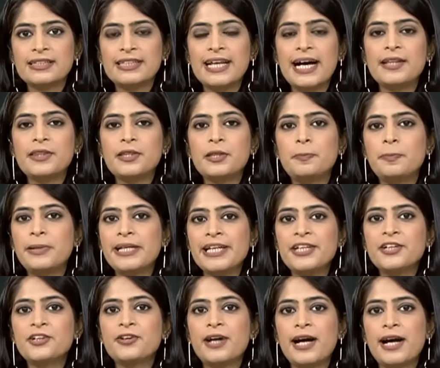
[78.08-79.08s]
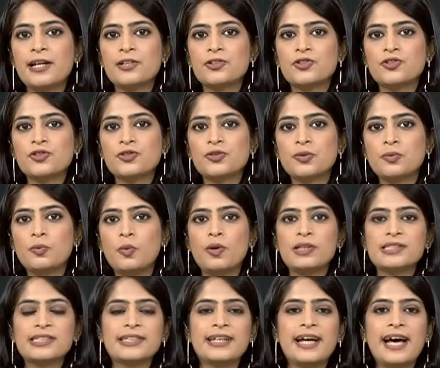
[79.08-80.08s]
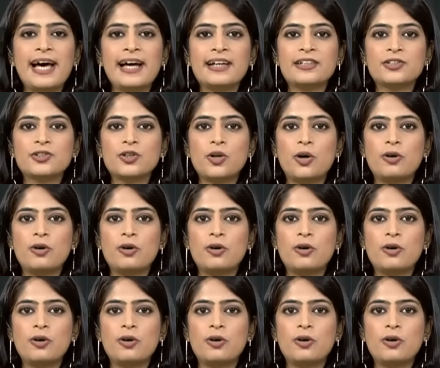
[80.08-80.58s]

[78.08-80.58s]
that the plane crash was an act